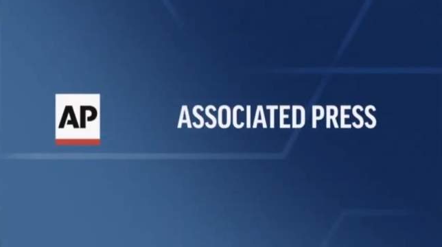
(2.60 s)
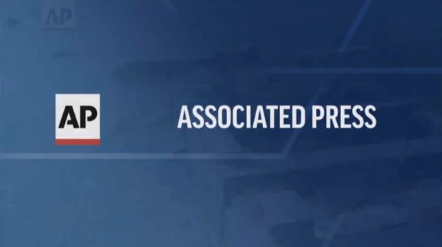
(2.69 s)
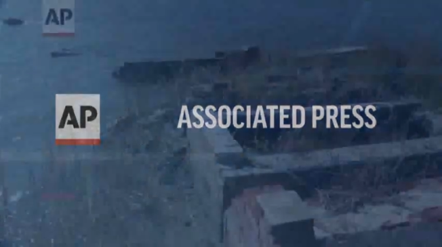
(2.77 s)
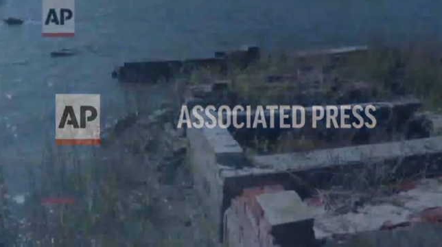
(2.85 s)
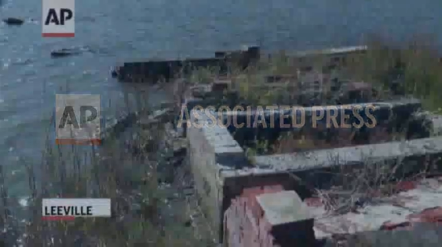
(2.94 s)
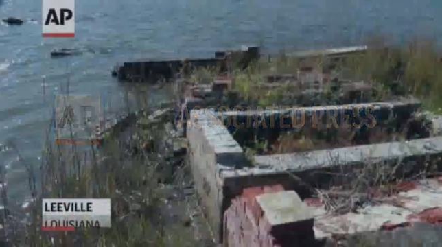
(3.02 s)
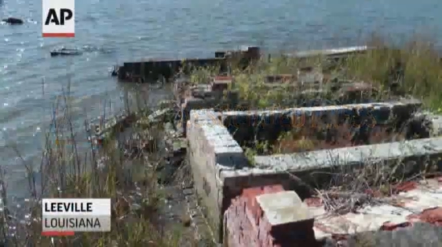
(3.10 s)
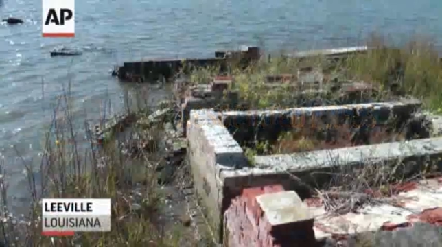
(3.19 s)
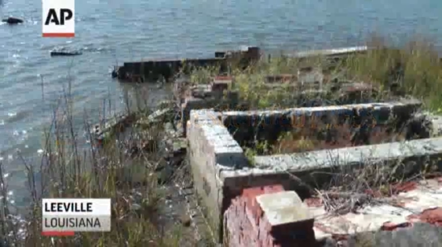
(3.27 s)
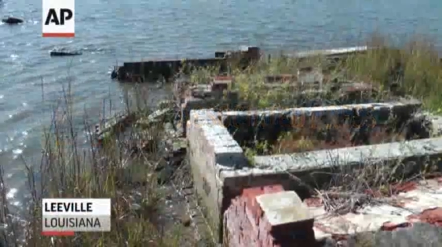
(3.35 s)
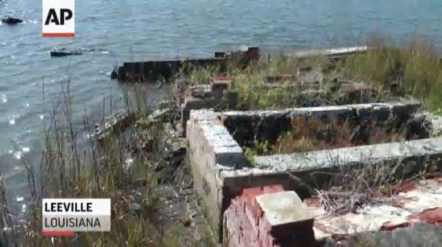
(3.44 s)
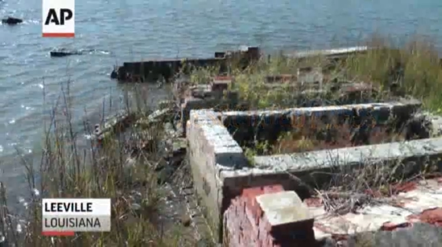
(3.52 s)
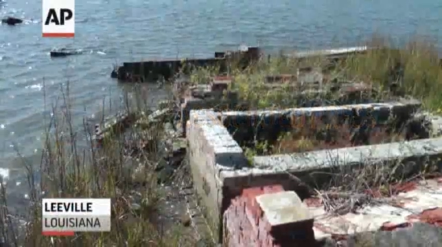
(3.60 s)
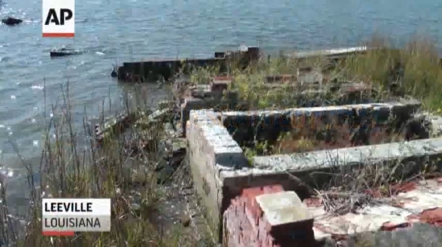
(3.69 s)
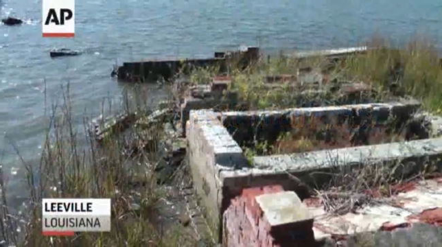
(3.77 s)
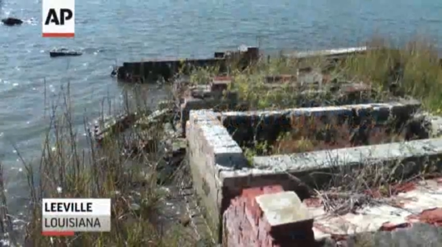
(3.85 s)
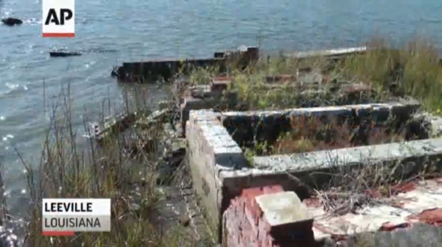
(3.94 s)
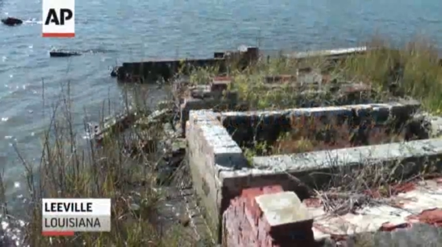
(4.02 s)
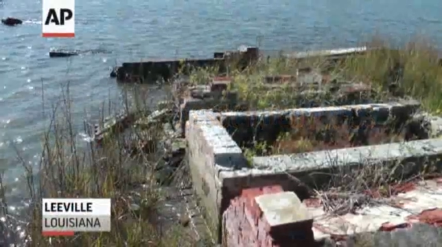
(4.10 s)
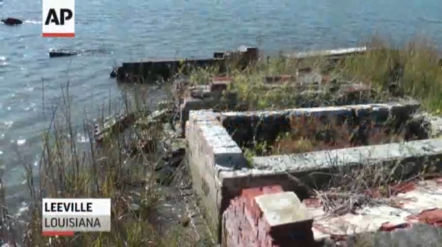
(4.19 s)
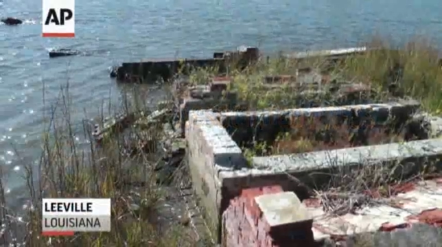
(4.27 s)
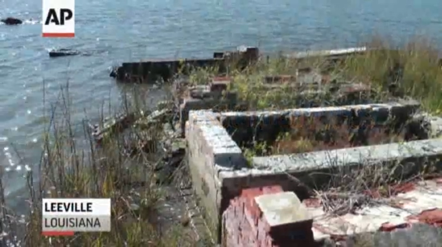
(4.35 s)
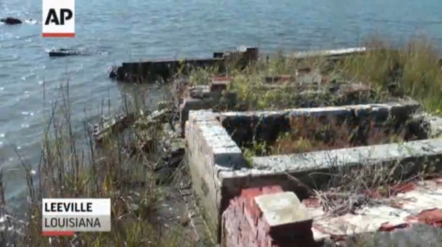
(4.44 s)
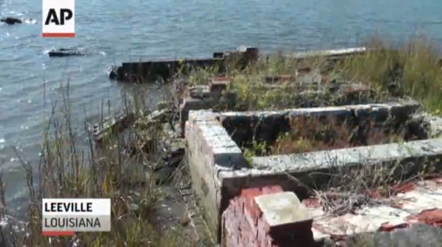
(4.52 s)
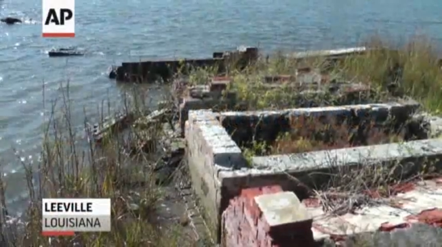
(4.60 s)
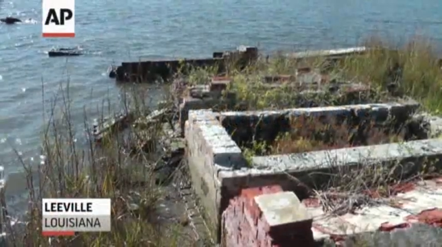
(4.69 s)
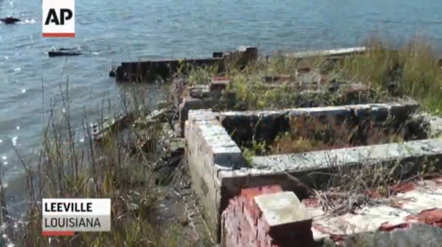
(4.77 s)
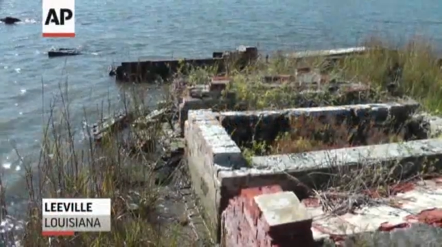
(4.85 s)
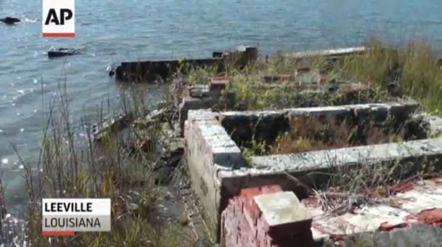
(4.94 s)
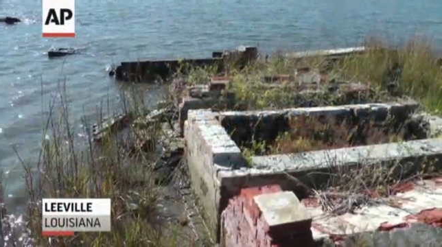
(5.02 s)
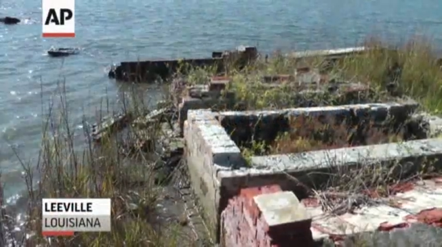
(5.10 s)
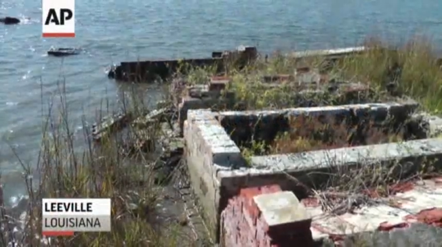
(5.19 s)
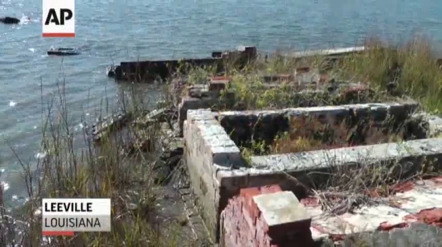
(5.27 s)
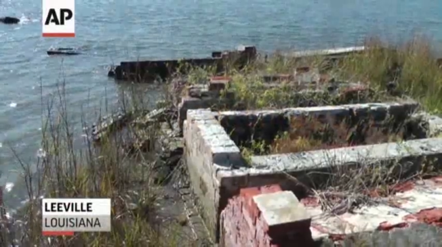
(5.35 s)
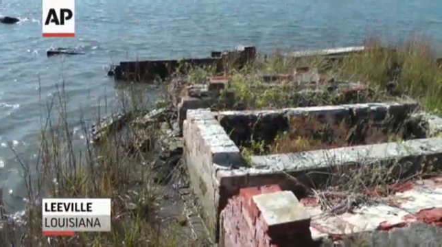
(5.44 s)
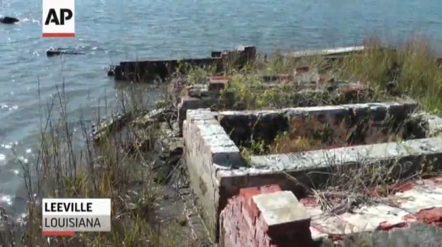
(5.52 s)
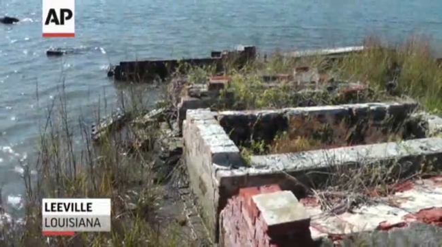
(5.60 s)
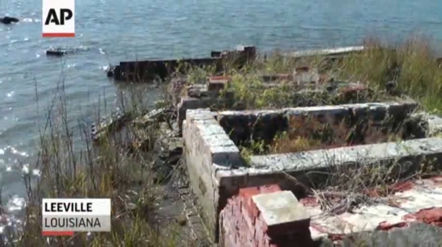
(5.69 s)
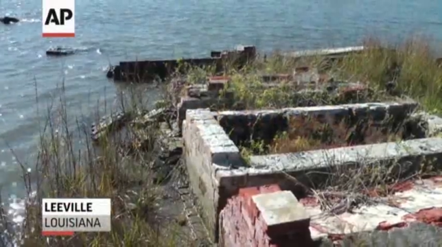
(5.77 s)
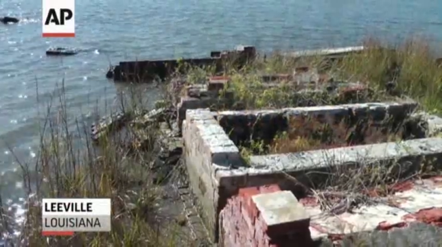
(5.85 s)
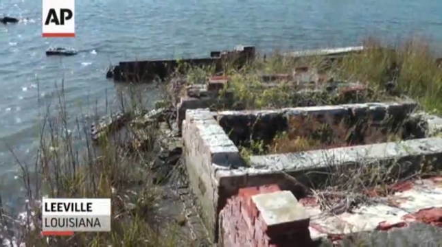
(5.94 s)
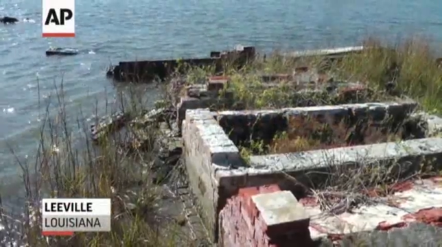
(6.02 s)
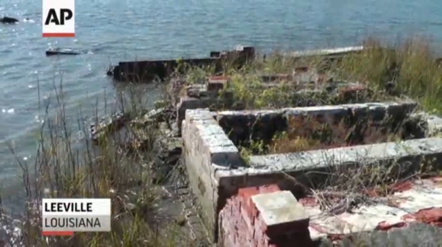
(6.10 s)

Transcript: (no speaker visible)